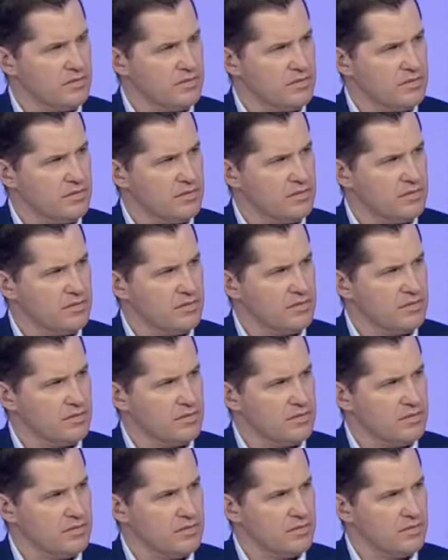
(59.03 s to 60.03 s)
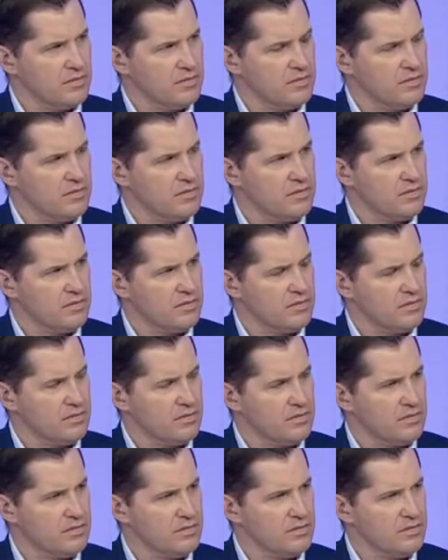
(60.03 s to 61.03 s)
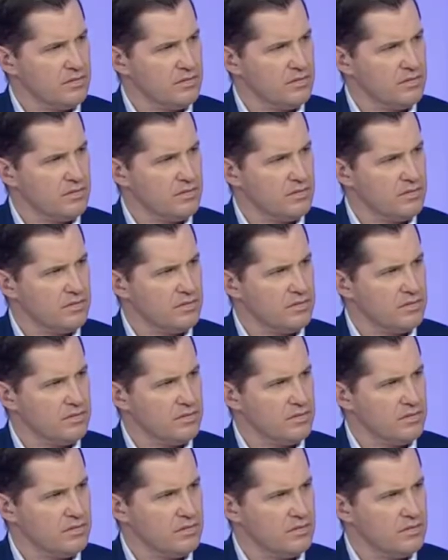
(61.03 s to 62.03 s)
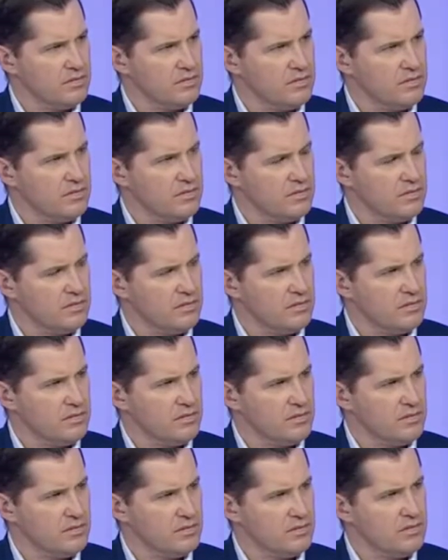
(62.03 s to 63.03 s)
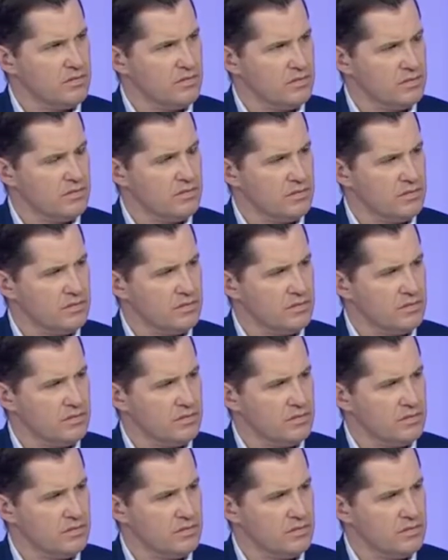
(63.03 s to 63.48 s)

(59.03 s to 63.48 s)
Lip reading: No words are spoken by the person on screen.